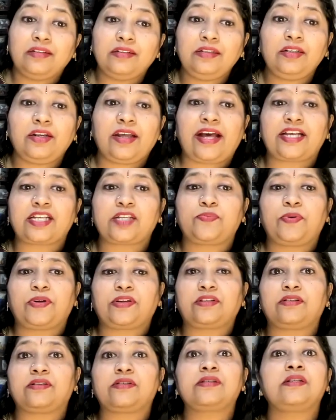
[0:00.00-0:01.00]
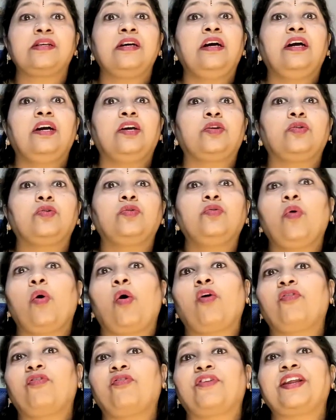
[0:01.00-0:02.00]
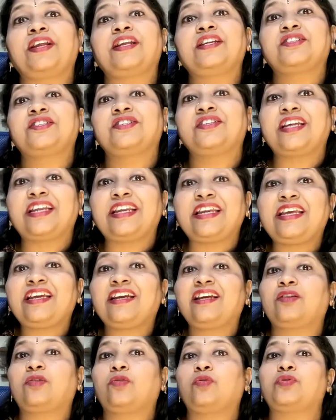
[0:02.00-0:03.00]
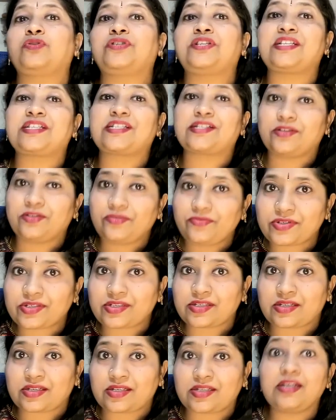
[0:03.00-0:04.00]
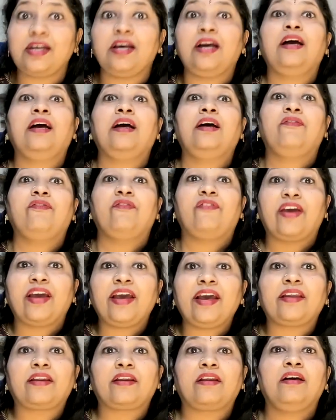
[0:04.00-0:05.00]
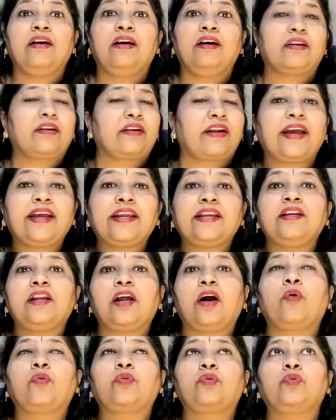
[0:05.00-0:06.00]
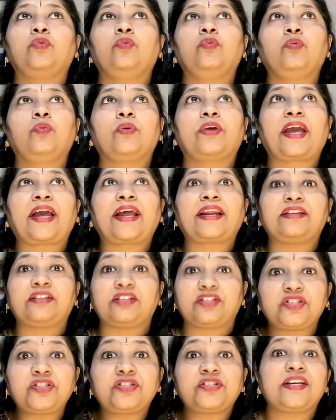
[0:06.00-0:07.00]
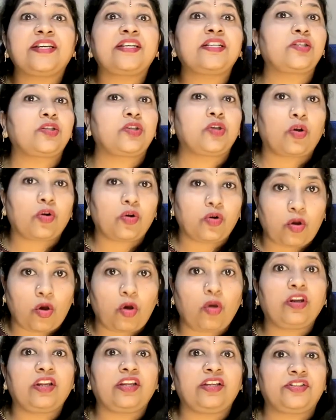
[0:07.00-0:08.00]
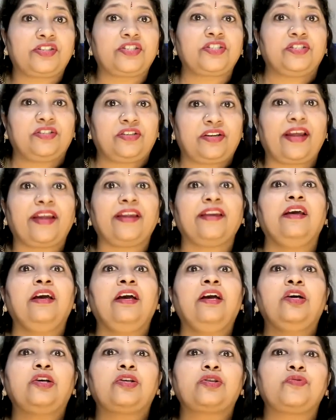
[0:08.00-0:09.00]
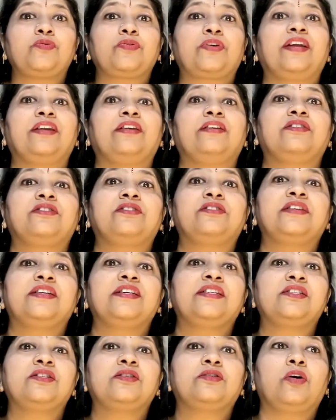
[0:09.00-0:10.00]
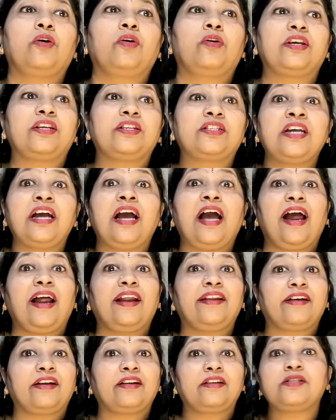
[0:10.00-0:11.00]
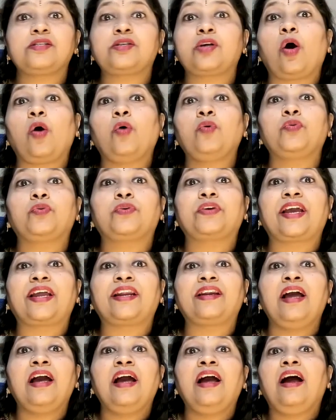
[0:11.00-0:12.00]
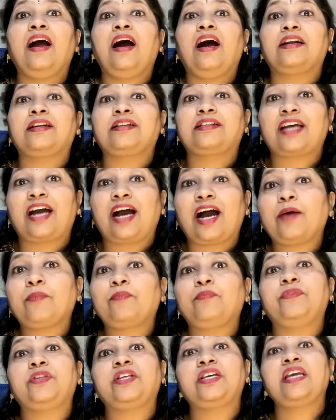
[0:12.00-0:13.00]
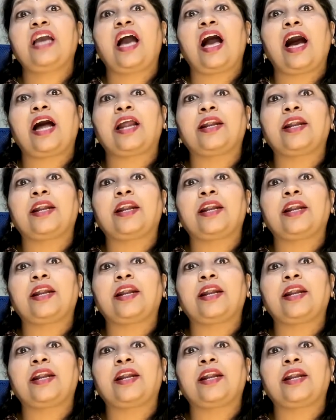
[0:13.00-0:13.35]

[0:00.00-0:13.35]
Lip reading: third aspect is you offering training and coaching services, where right now you can digitize your knowledge, right? So you can digitize the knowledge, and that is how you can tap the